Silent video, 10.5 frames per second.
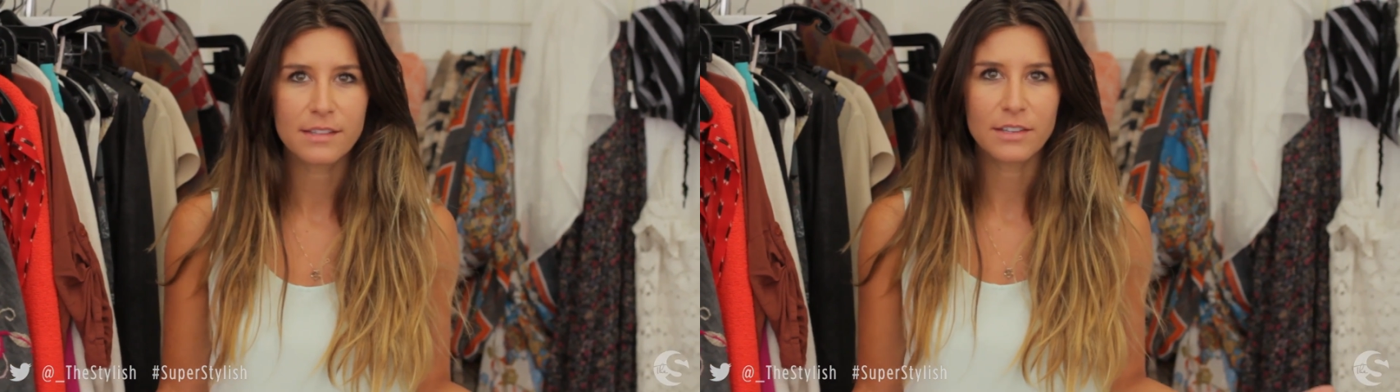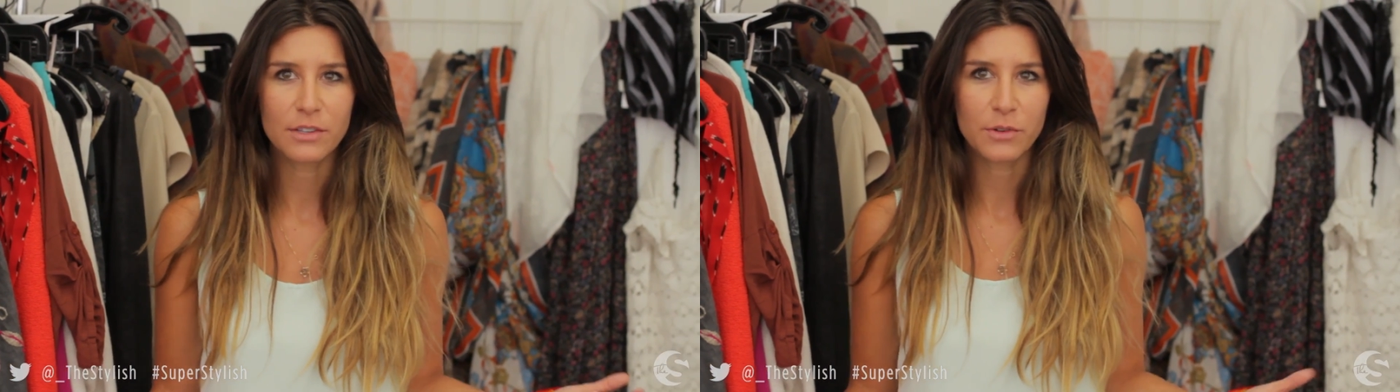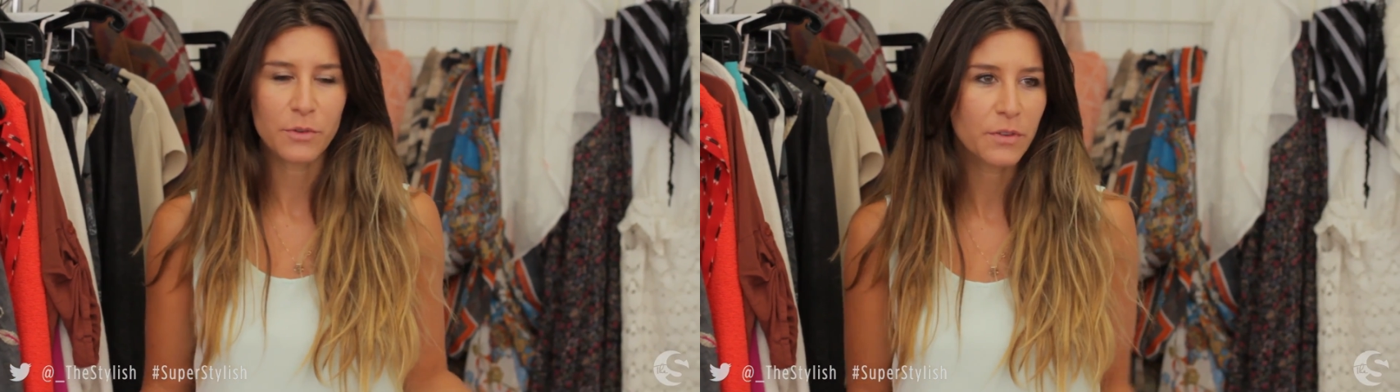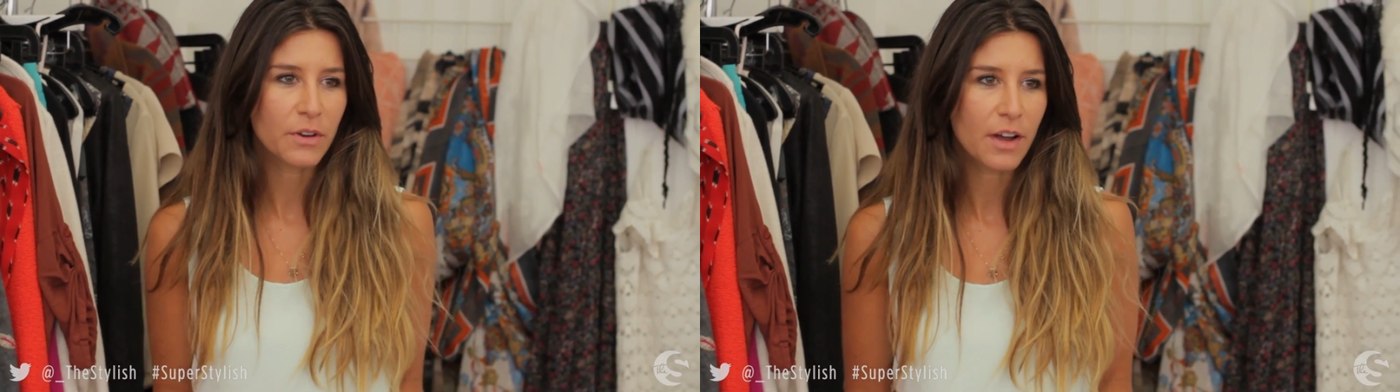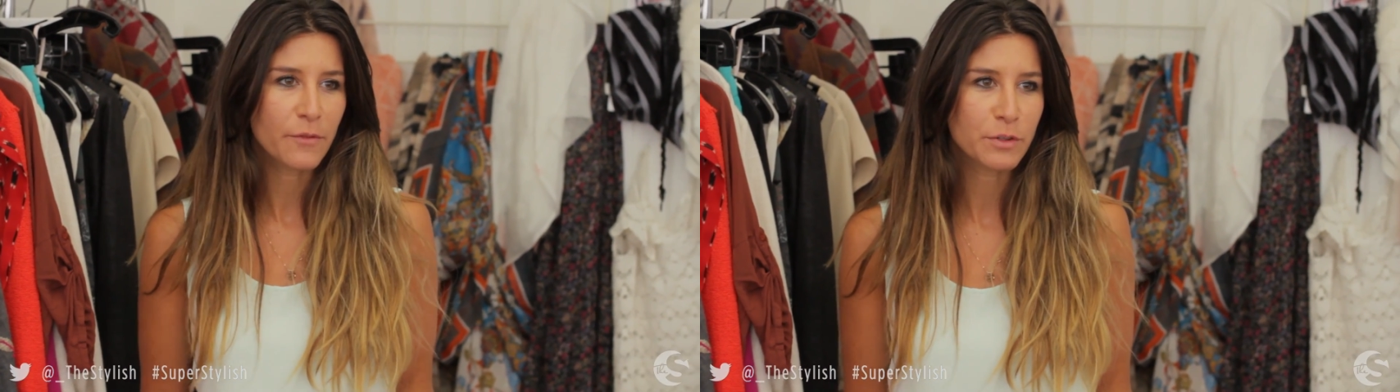you feel
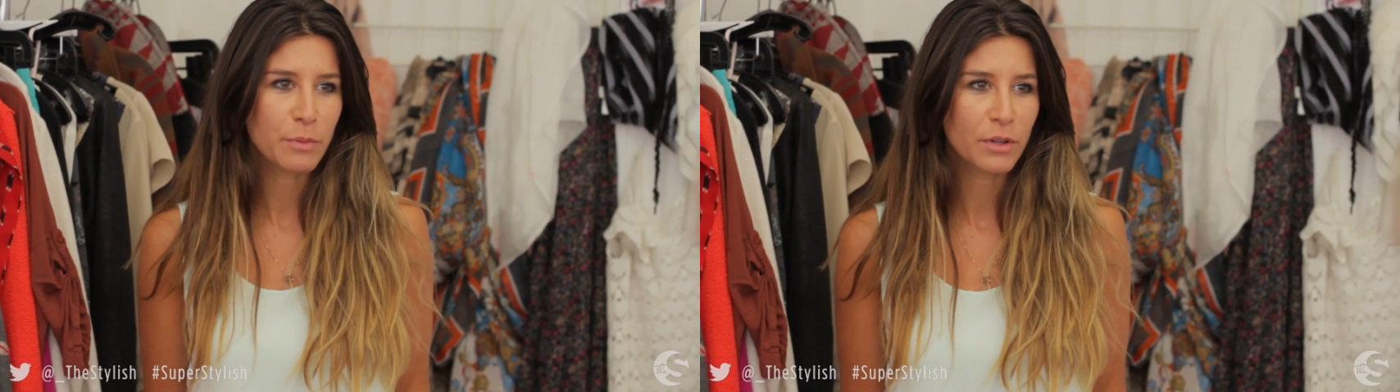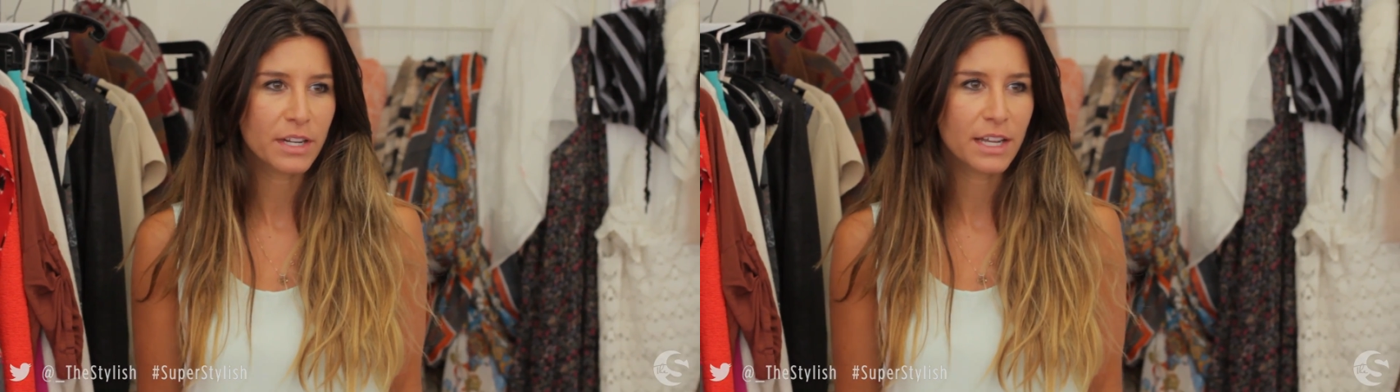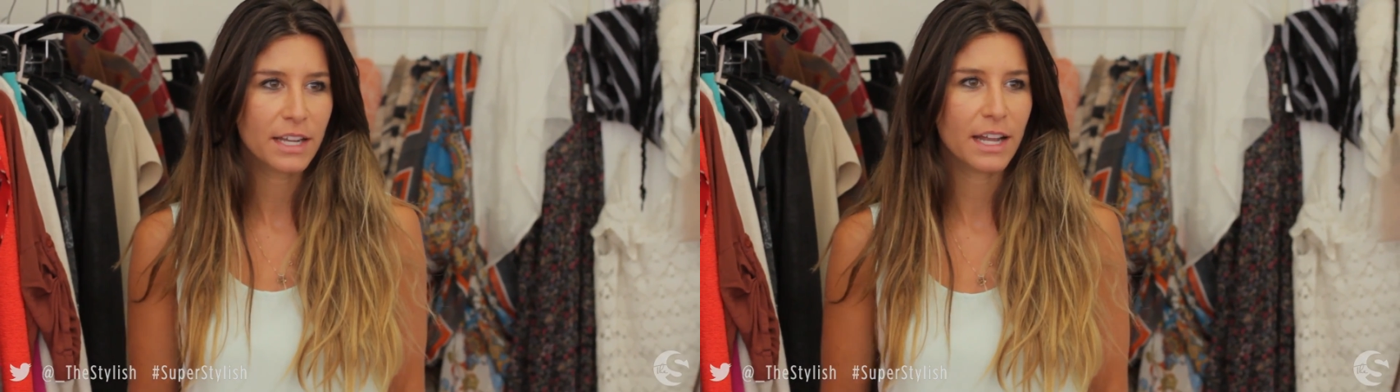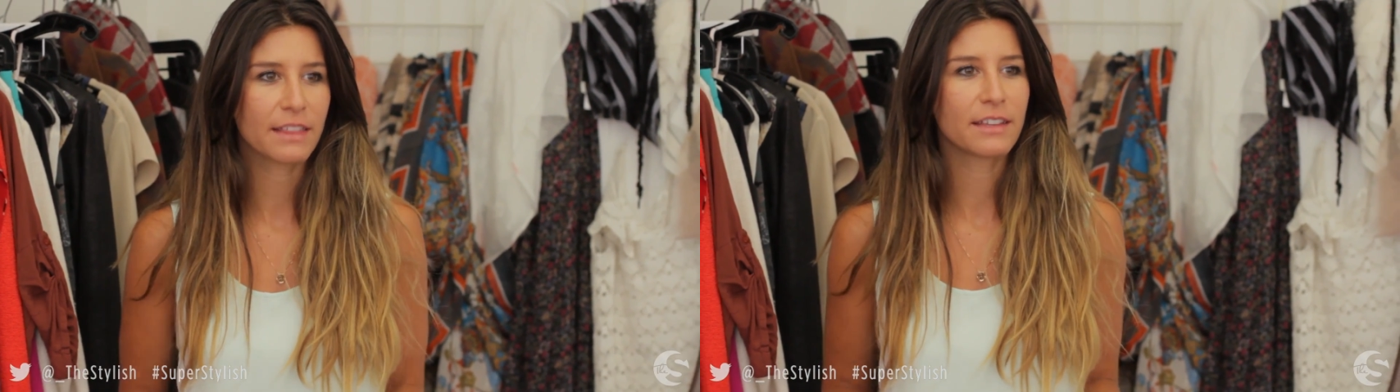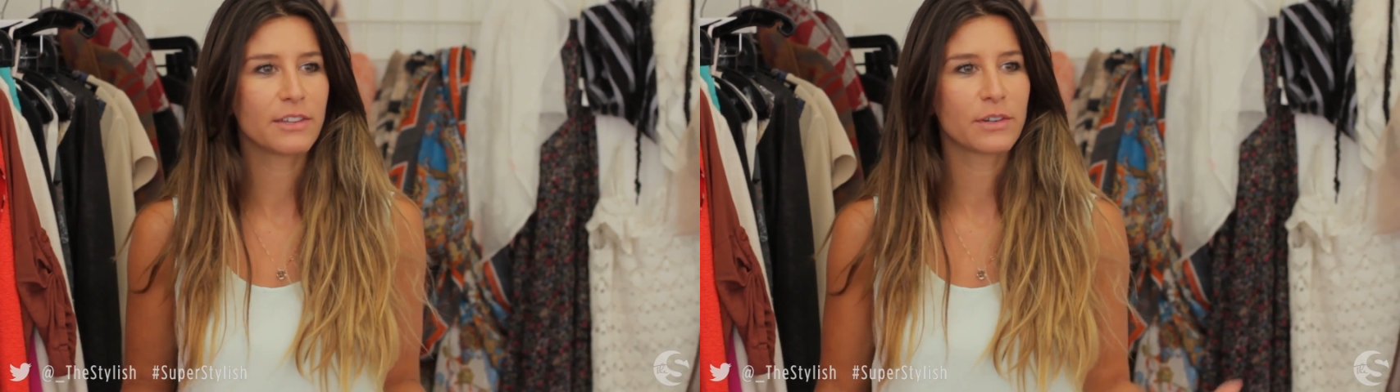comfortable in it, I
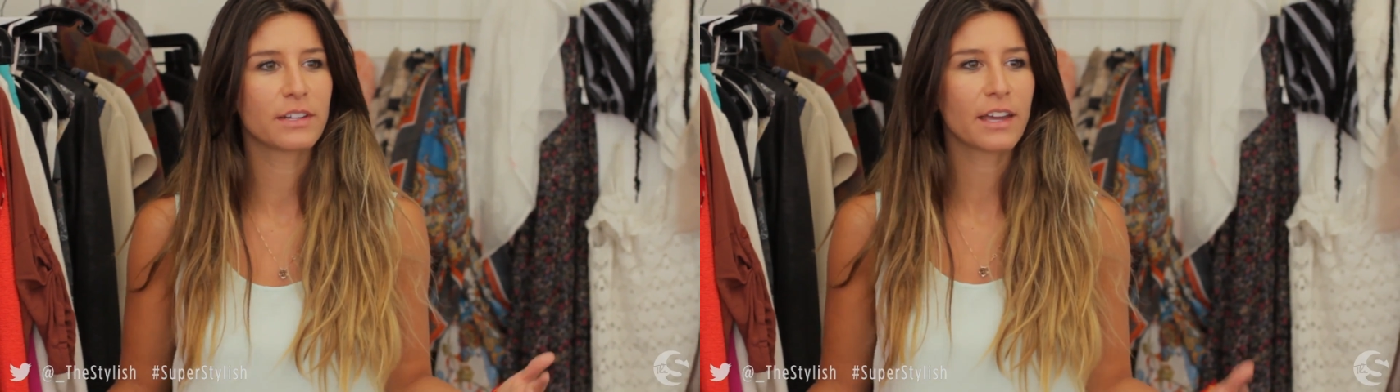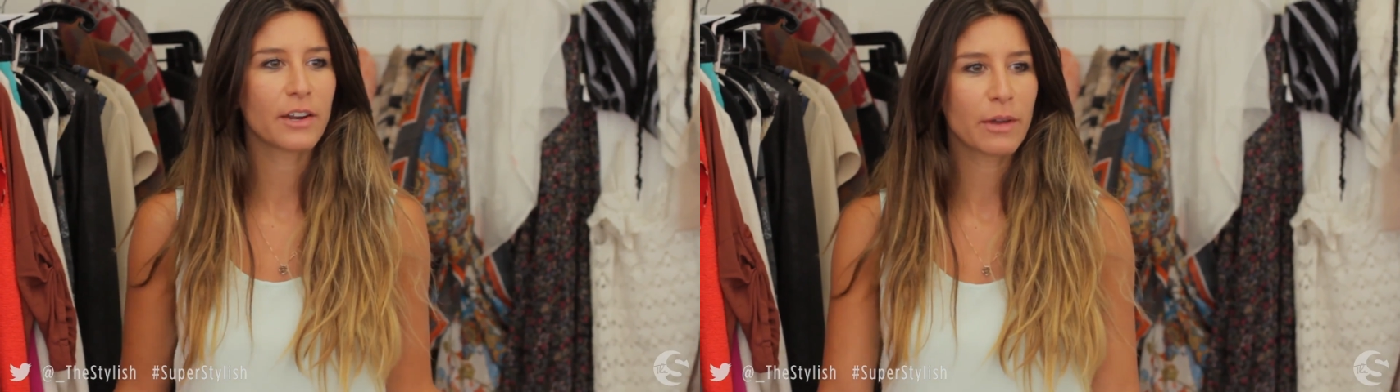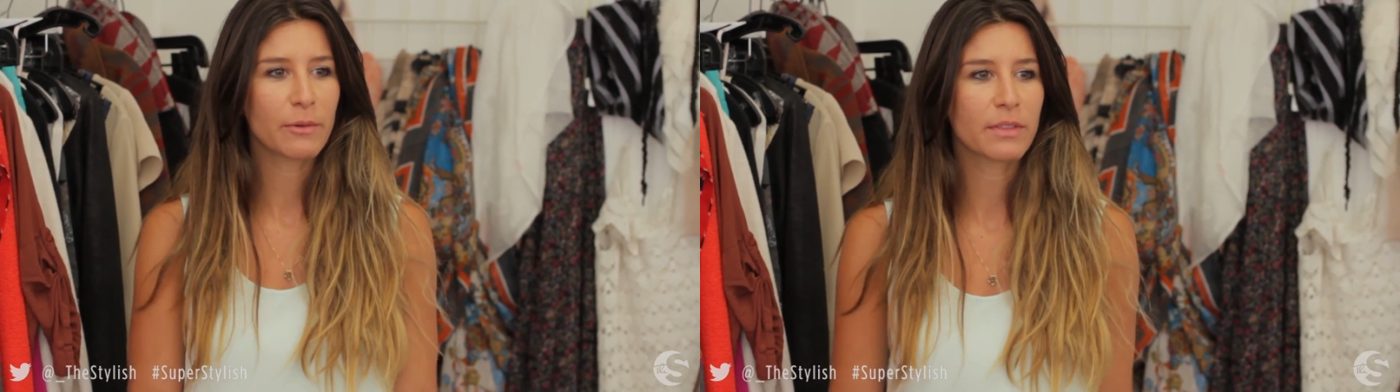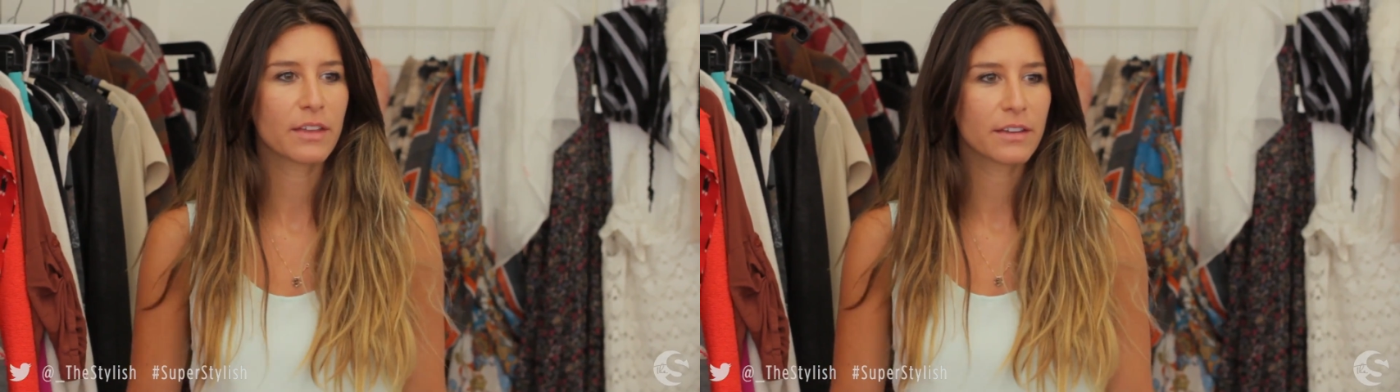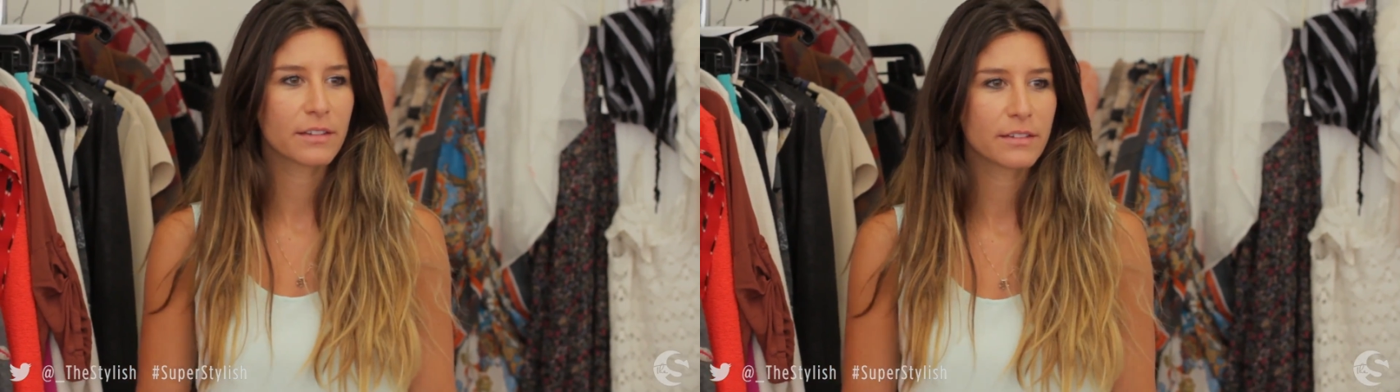think you can get away with it.